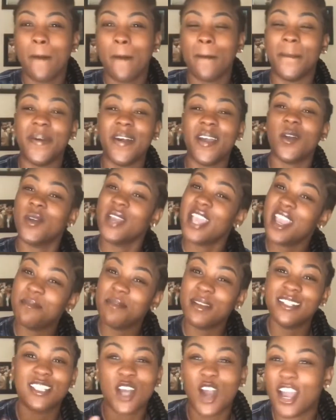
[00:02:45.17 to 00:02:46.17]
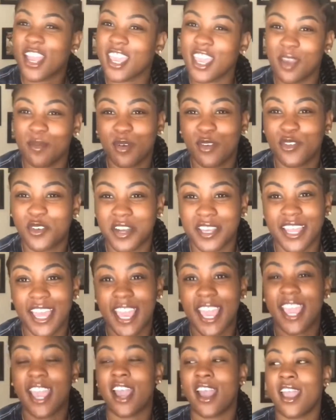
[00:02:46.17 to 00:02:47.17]
But we had been talking before
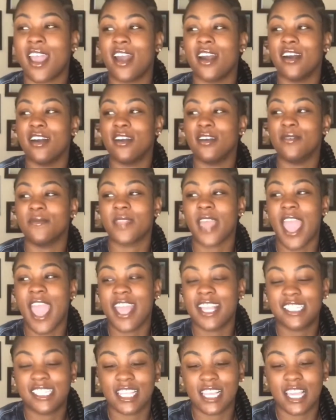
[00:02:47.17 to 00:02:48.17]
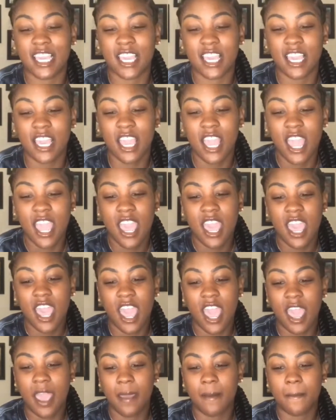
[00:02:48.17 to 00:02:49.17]
that. I actually
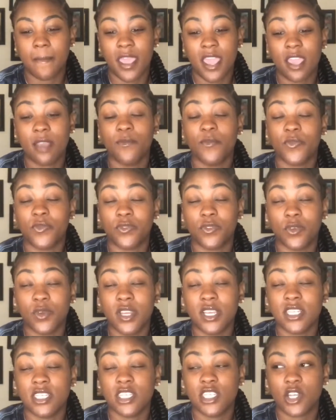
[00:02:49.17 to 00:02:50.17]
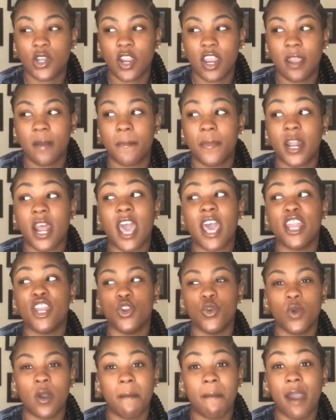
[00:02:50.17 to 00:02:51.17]
had met him through Instagram, but I
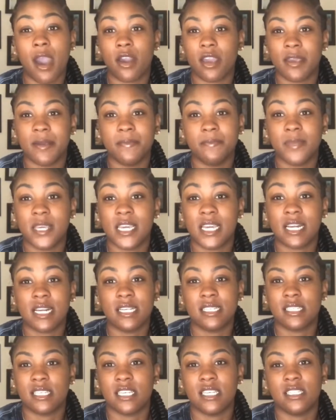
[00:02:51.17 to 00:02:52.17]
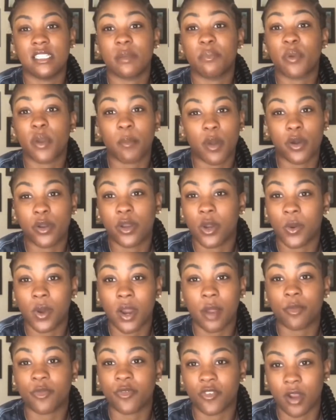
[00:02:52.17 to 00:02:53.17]
knew about him because he's a promoter where
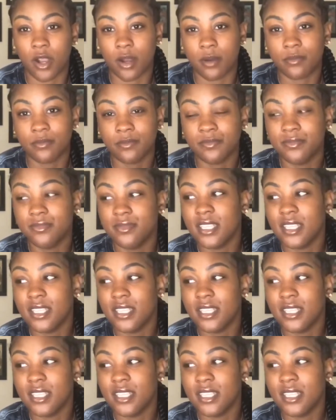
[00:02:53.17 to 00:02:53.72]
I'm from.